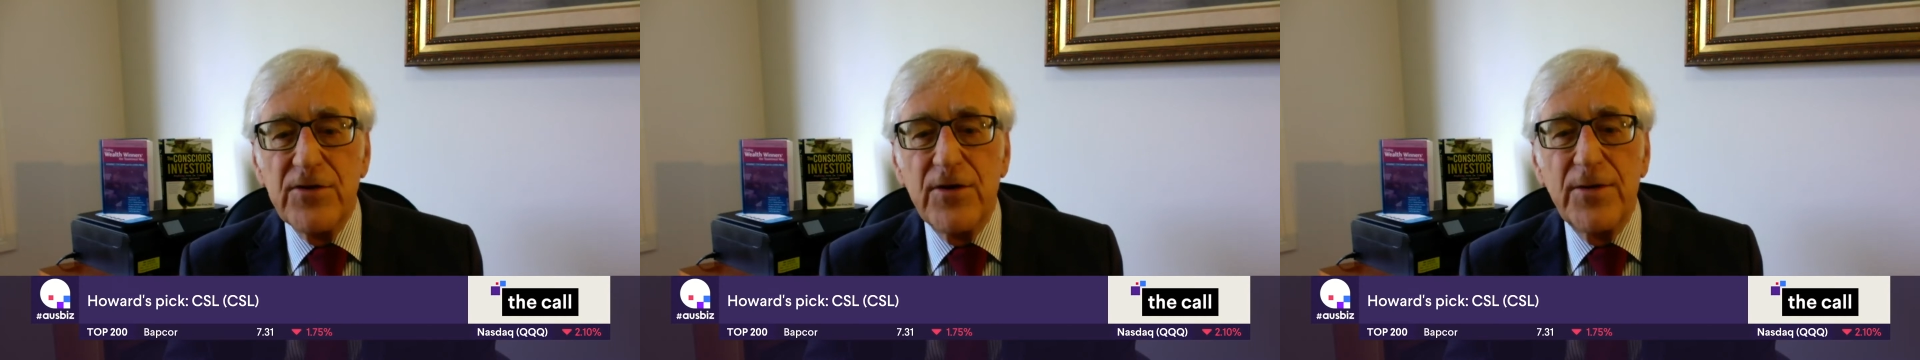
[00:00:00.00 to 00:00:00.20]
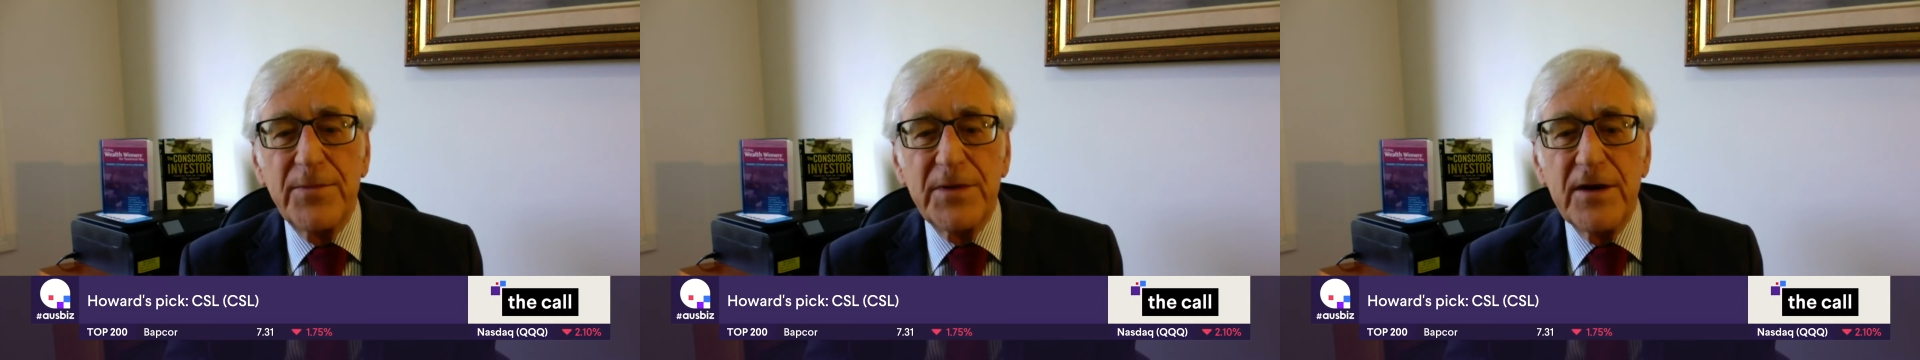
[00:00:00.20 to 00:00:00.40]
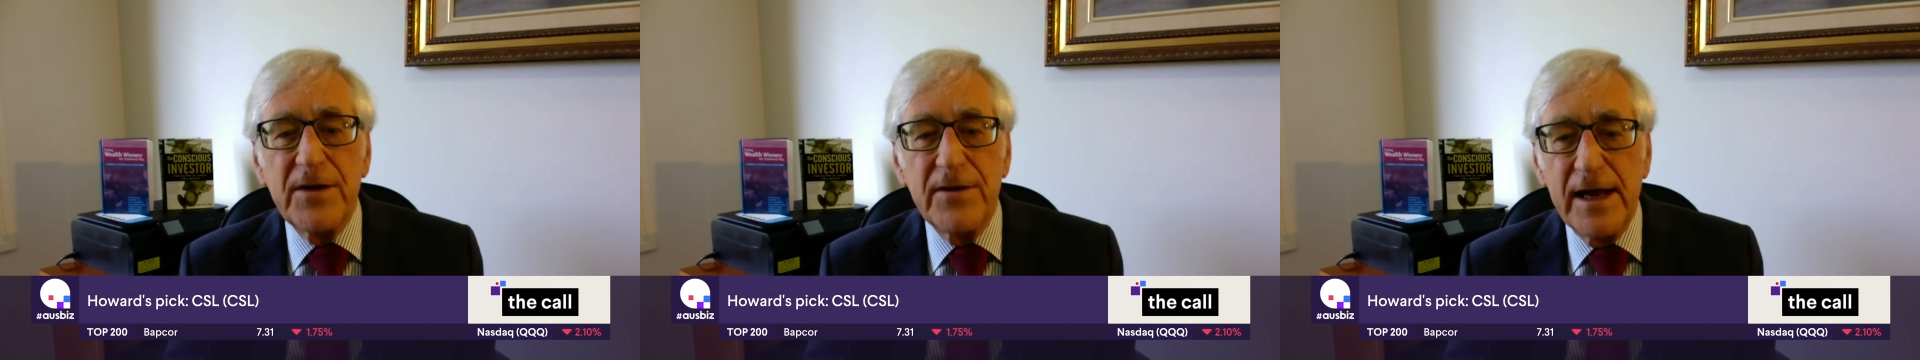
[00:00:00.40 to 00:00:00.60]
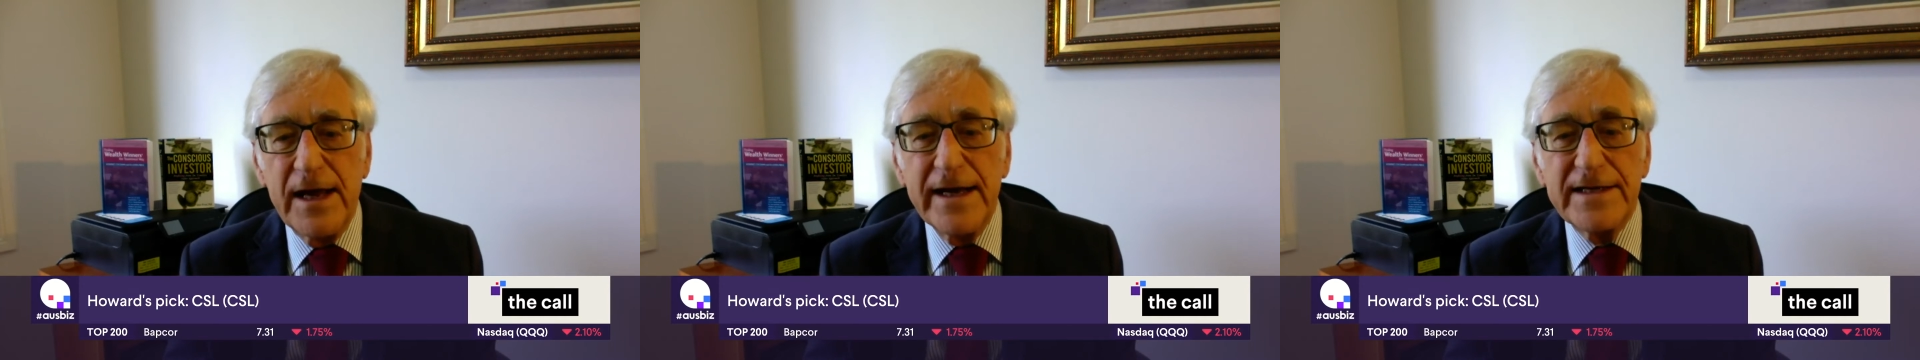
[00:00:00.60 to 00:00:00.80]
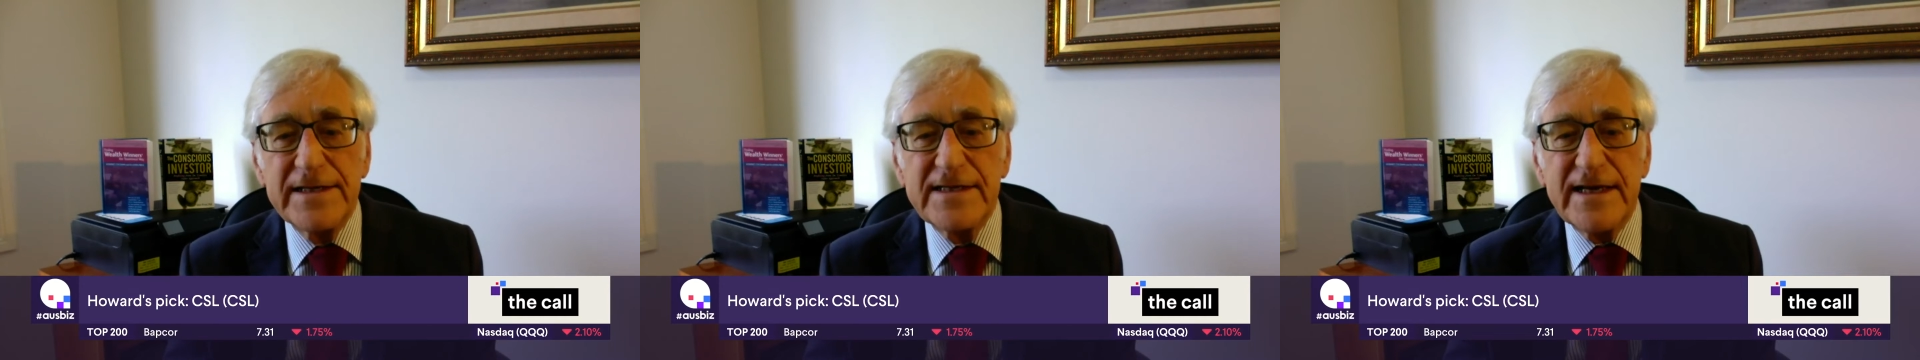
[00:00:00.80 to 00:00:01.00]
Europe, the
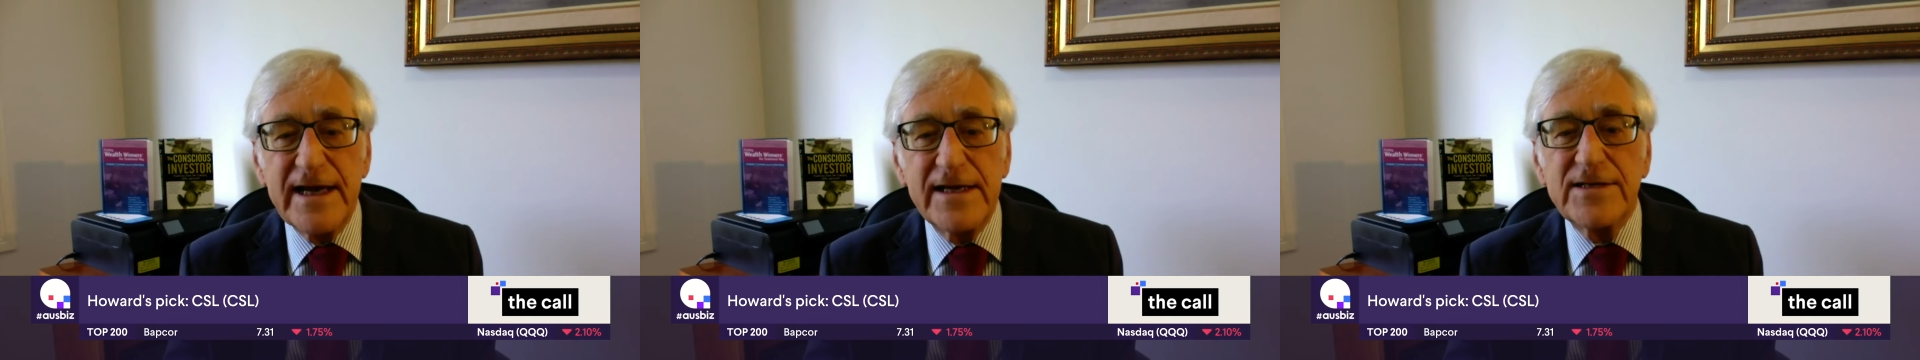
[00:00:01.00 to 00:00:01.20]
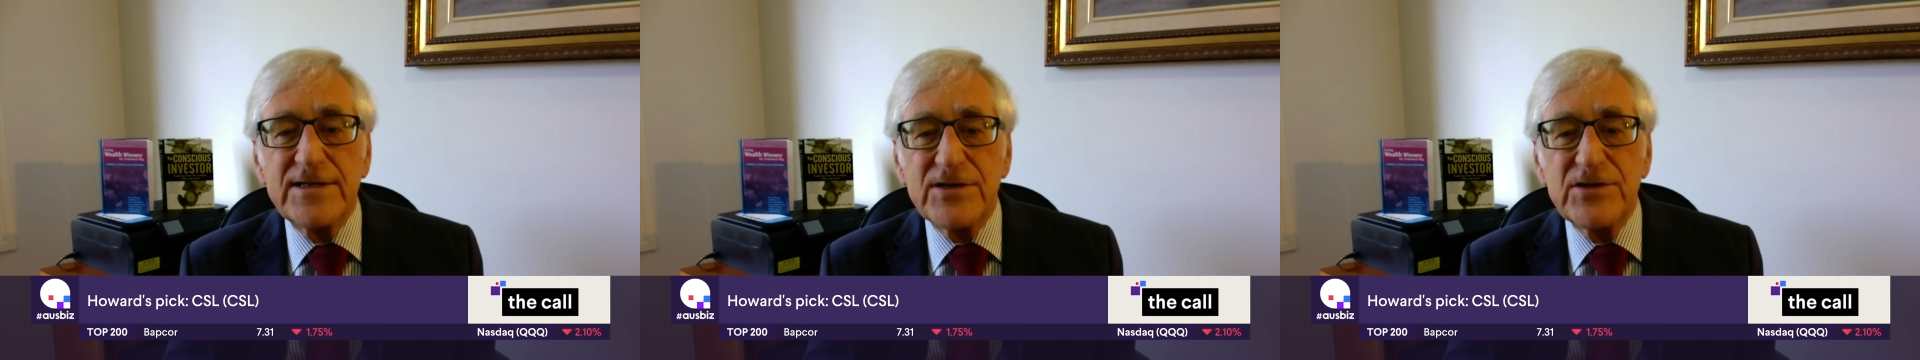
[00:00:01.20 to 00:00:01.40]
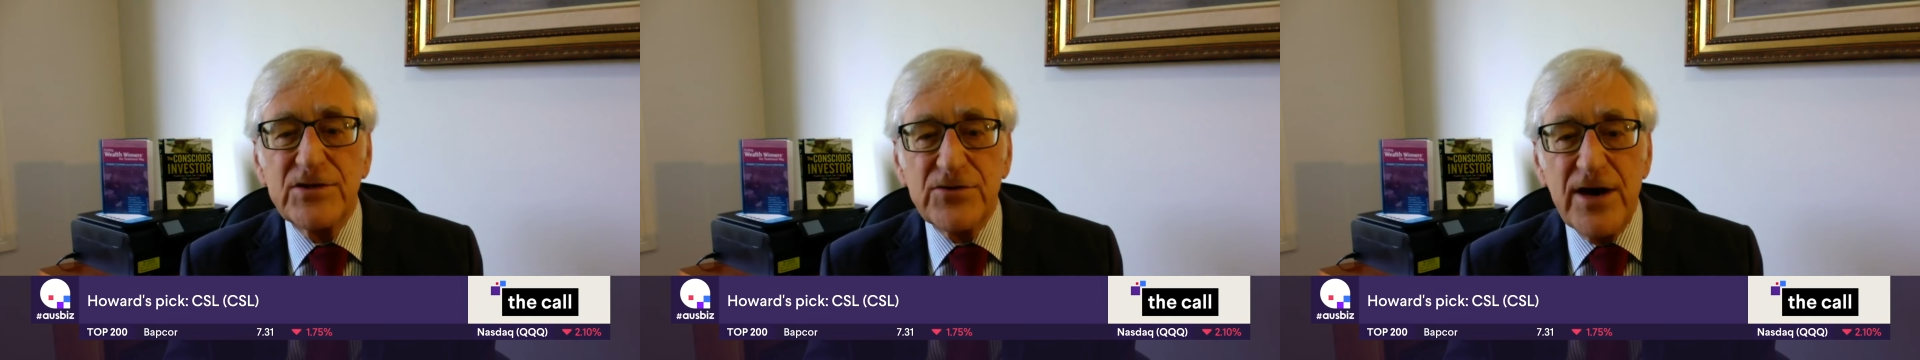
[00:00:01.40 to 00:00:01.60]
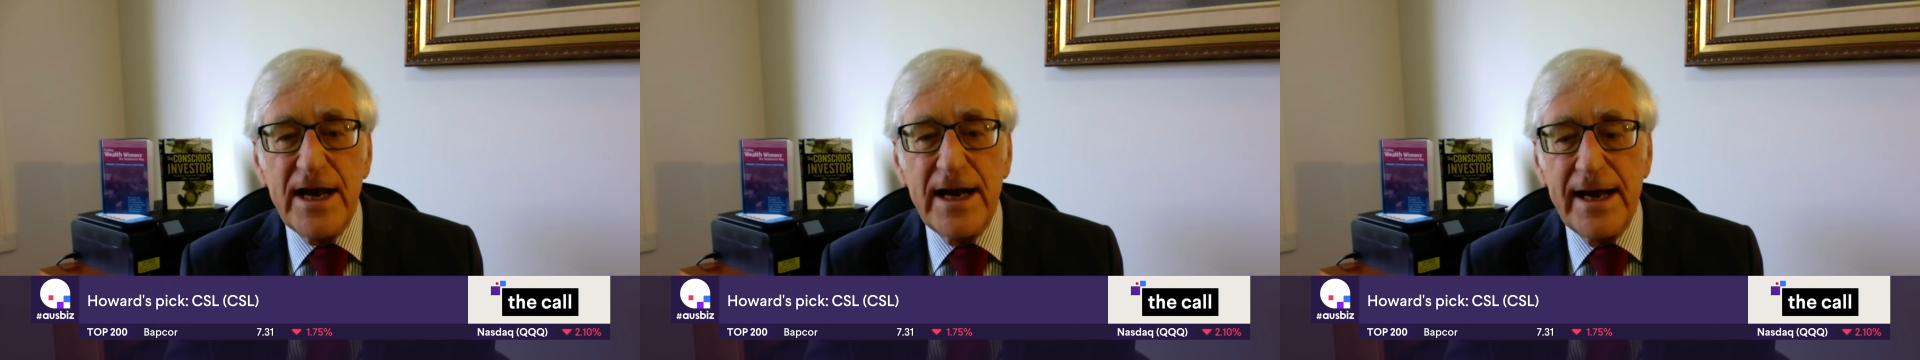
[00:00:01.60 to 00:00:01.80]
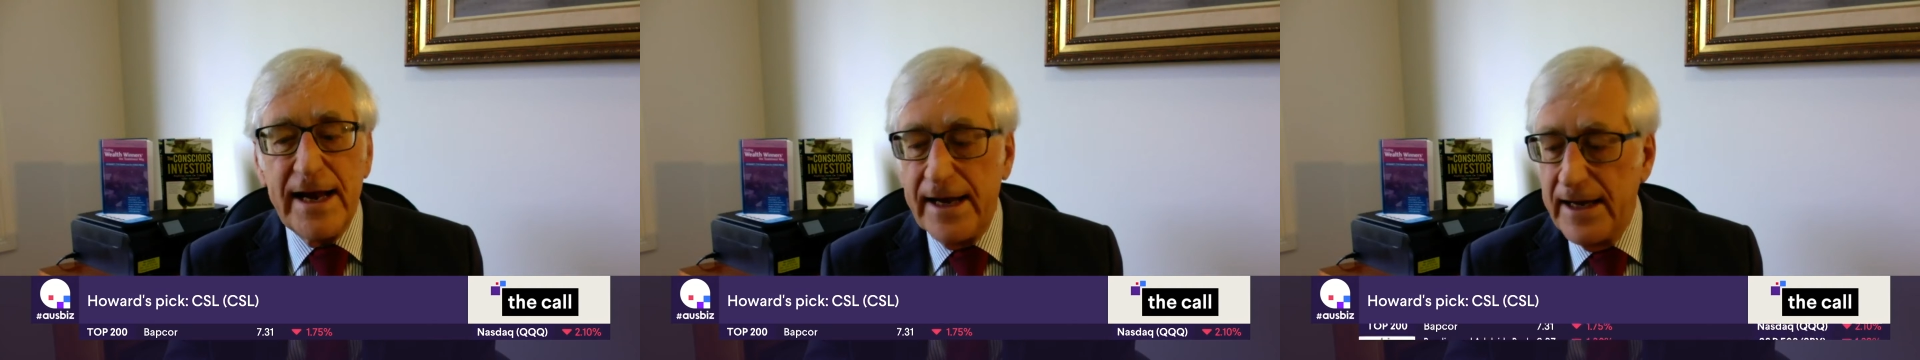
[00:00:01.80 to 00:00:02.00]
United States,
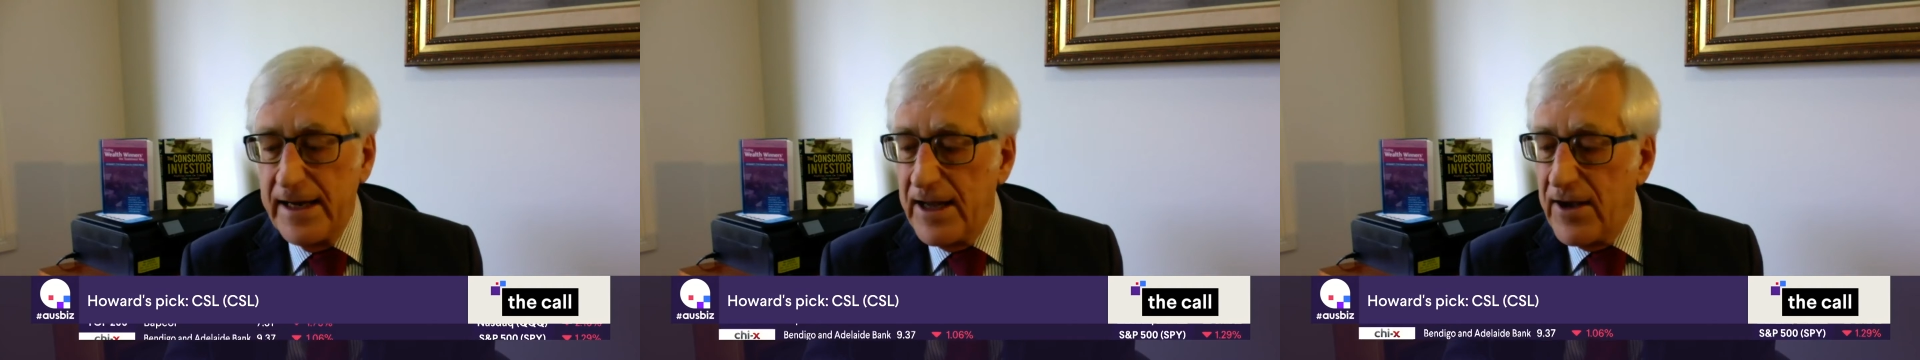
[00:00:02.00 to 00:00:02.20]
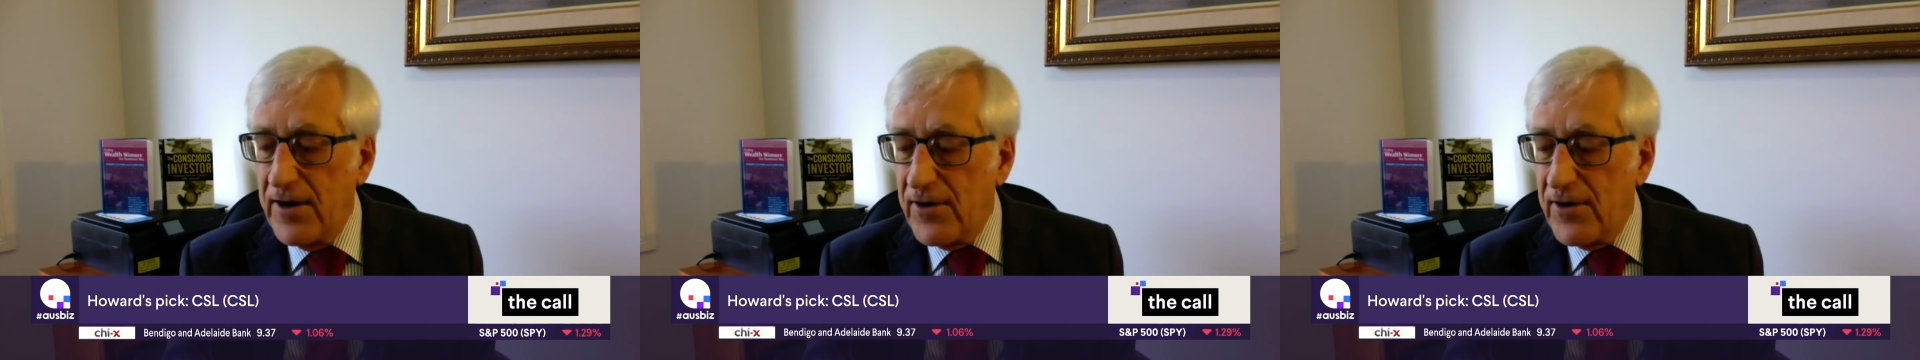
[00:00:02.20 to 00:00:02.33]
Australia,